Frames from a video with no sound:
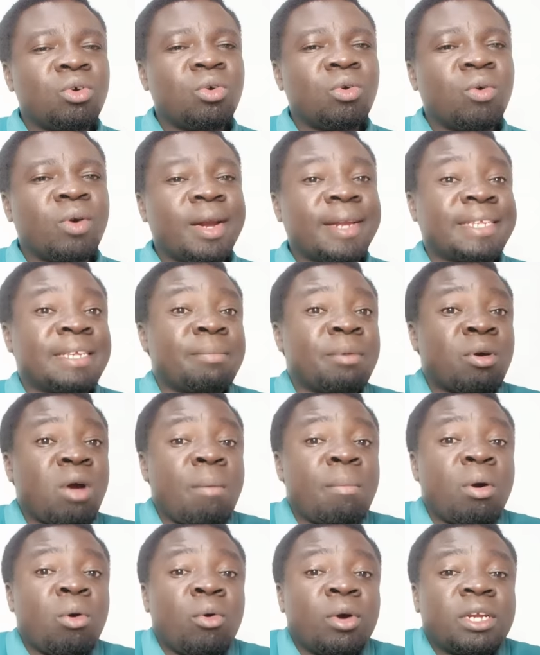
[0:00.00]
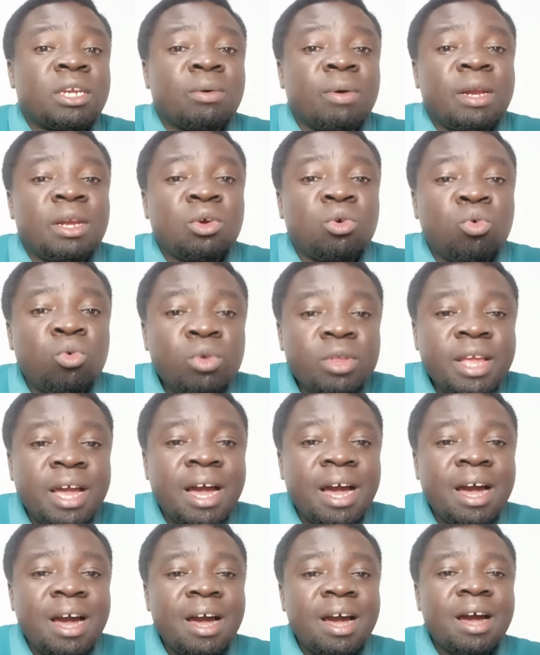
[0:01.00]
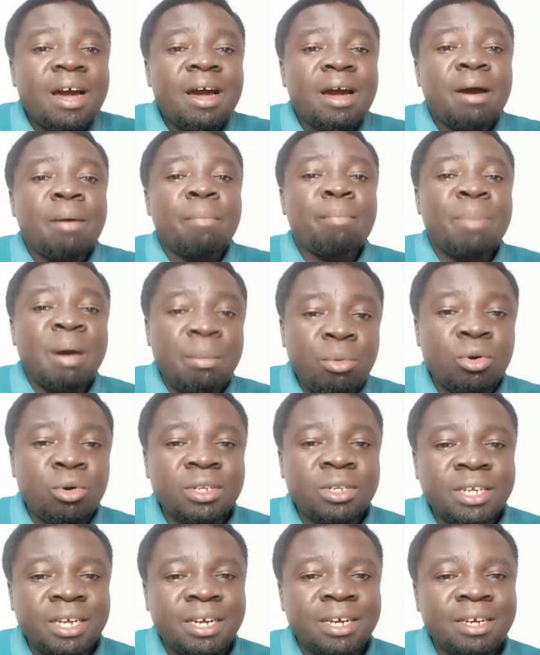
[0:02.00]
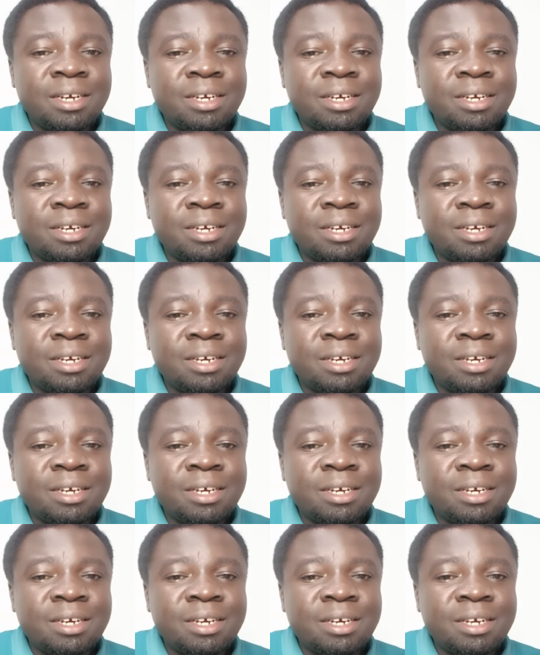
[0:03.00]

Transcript: Wanasema kwamba wote walikuja pamoja.